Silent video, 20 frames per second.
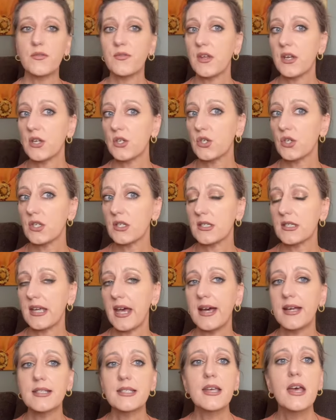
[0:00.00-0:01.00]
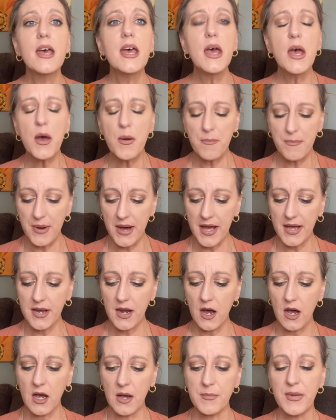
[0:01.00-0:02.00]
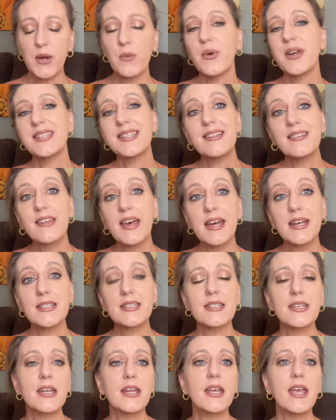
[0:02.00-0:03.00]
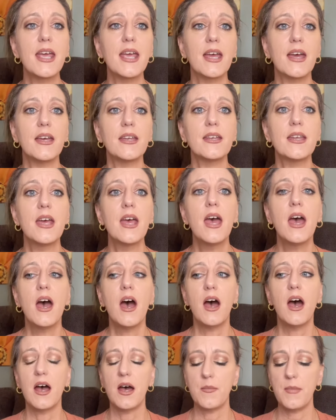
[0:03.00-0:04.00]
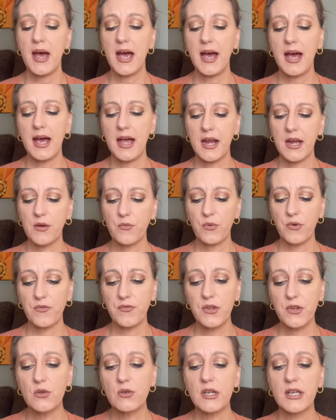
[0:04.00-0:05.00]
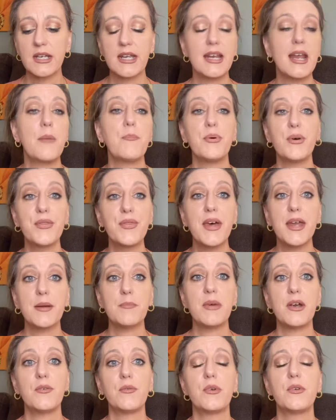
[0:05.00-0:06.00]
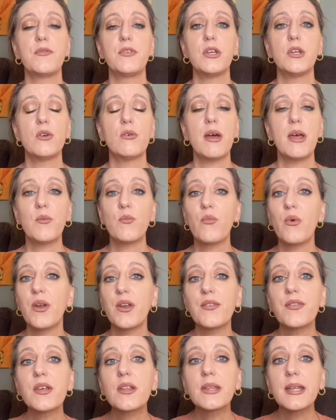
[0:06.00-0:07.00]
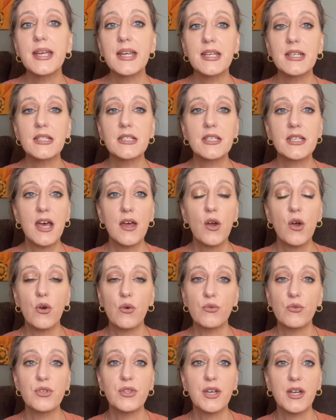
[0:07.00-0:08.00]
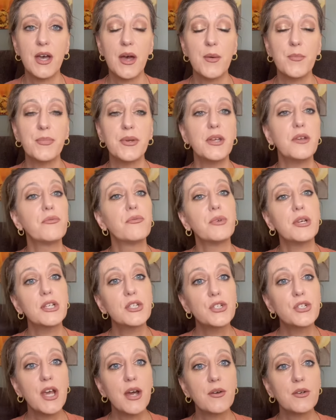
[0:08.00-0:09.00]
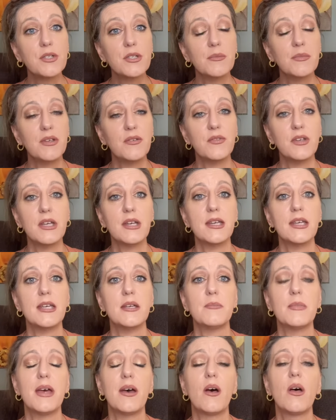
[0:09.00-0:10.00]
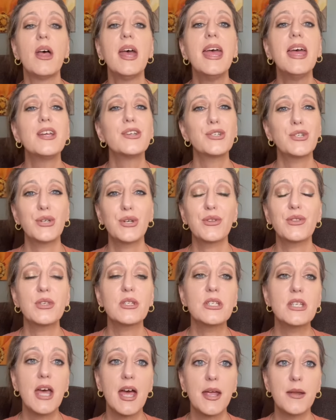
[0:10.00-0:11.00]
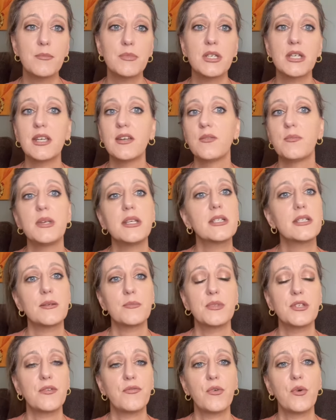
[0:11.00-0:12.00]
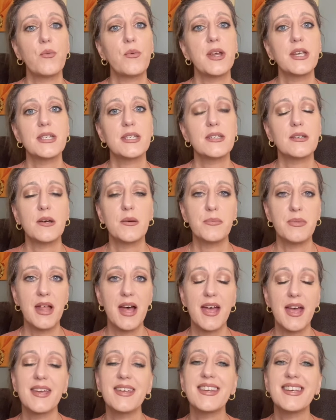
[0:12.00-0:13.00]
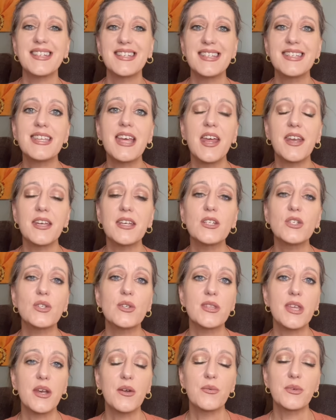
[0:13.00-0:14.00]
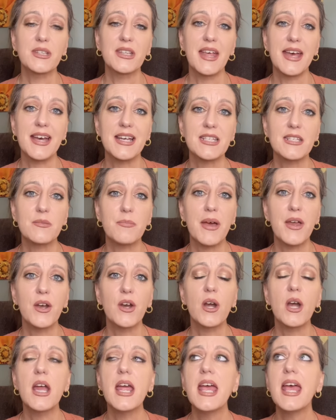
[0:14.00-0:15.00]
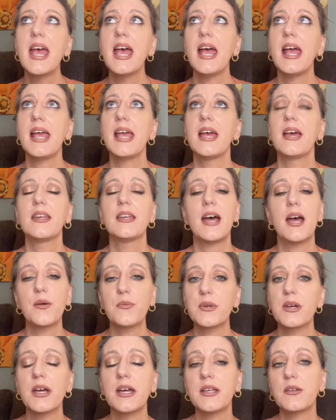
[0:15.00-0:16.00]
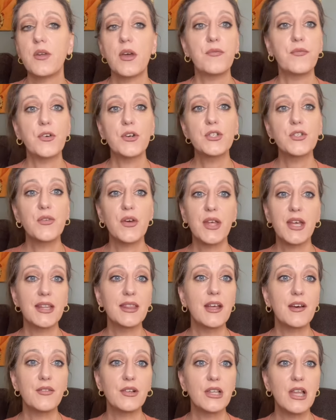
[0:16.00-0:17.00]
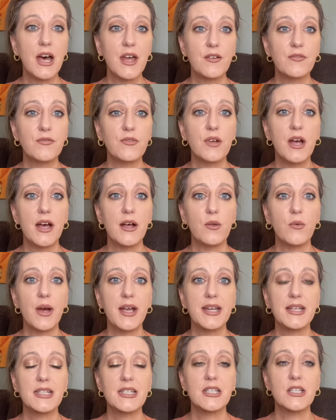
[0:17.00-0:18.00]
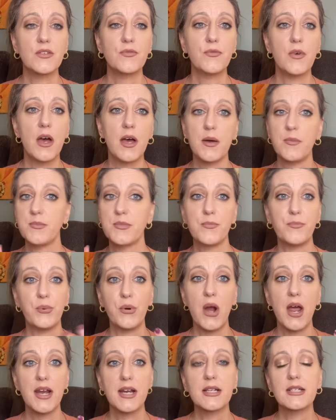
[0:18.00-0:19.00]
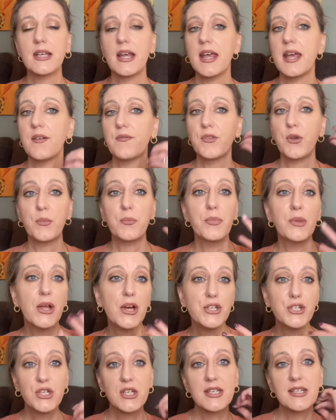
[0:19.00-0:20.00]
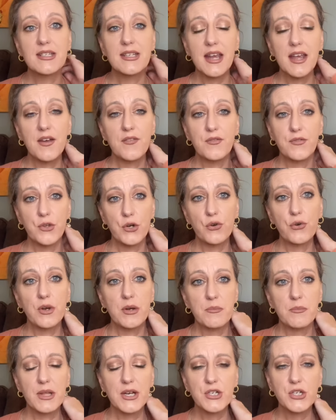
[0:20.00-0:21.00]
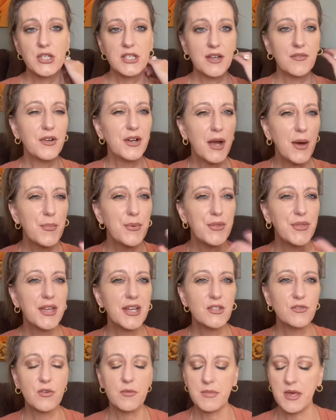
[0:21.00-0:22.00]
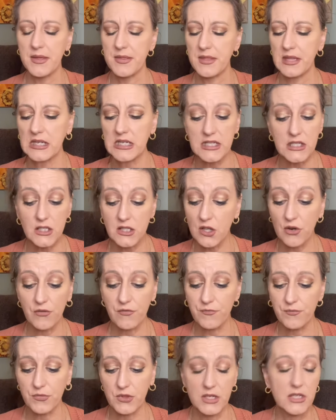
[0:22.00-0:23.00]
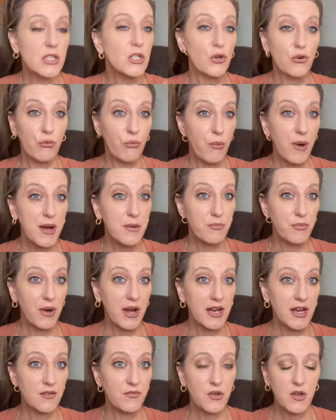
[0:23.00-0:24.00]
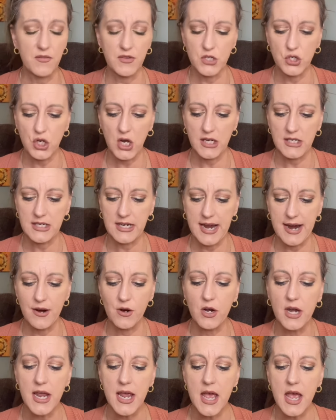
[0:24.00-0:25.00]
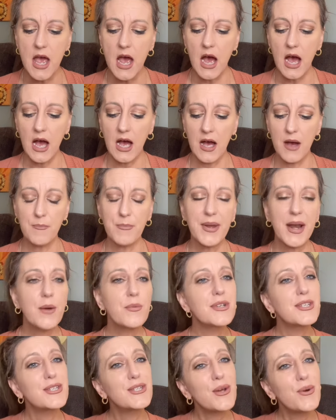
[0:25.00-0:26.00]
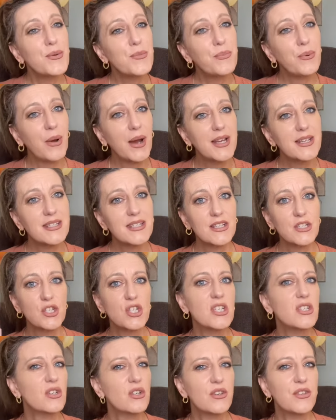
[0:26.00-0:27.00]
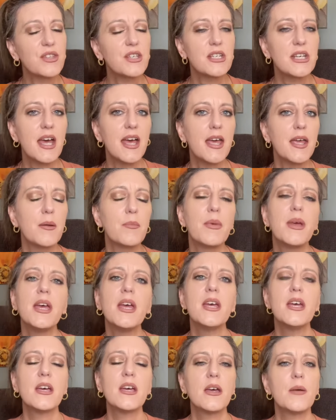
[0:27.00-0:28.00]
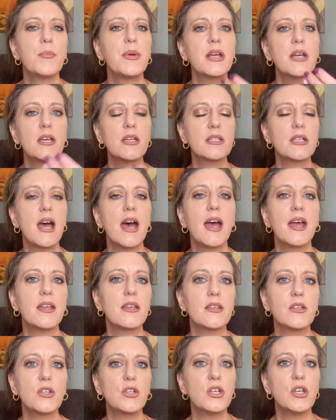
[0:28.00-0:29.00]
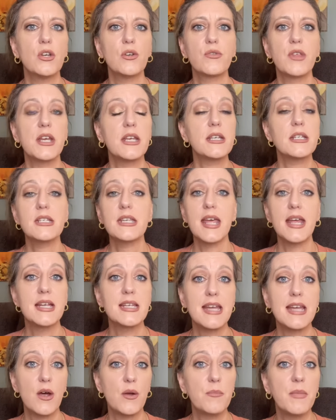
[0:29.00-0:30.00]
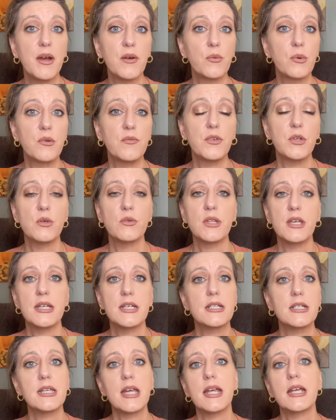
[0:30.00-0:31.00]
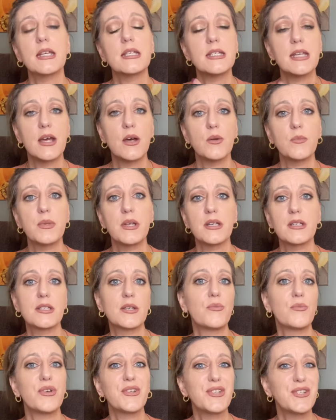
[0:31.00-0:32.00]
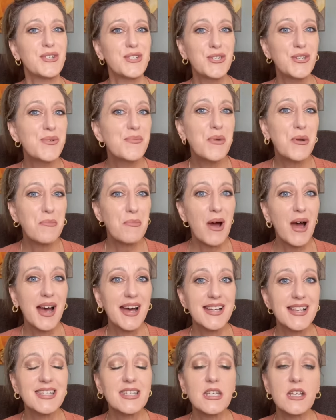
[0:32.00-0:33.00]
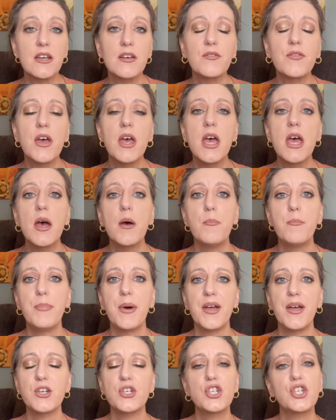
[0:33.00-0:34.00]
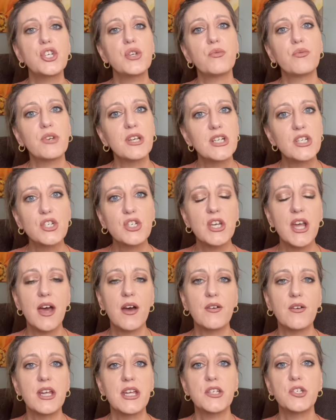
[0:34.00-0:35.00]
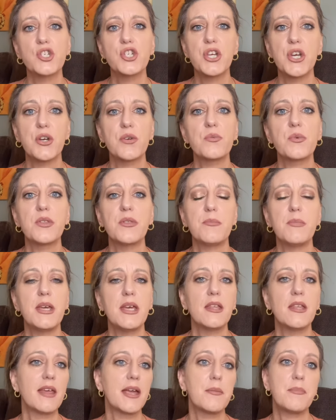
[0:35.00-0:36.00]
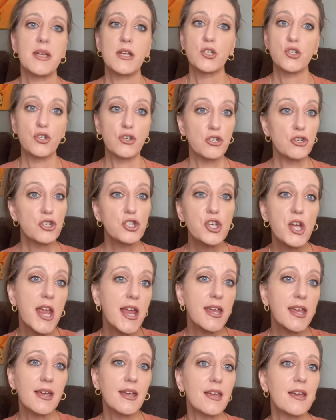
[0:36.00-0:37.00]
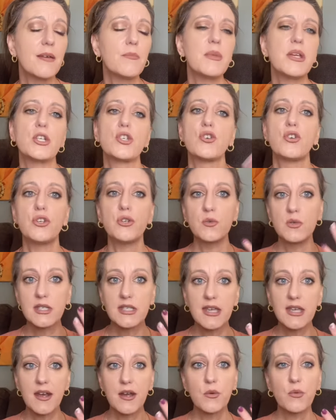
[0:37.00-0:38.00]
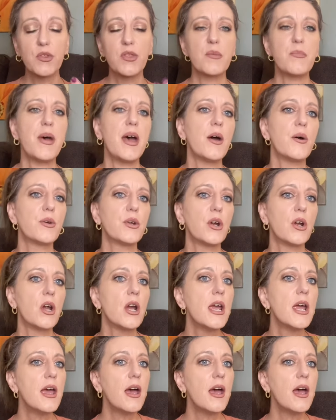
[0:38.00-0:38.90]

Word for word: finish this has, but it wasn't lasting, and I reviewed it, and I put that in my review, and one of the ladies that owned the company reached out to me via email, took the time to give me some different ways to apply it and set it so that it would last better. And I will, first of all, I love a lot of LYS's products. I have their blushes, I have their cream blushes, I have a couple things from them. It's a great brand if you haven't checked it out. But I was so impressed that she took the time, because you know, they didn't take down my review. They didn't take it down because it wasn't super positive, but she reached out and shared with me, like, make sure you're shaking it, make sure you set it with a powder,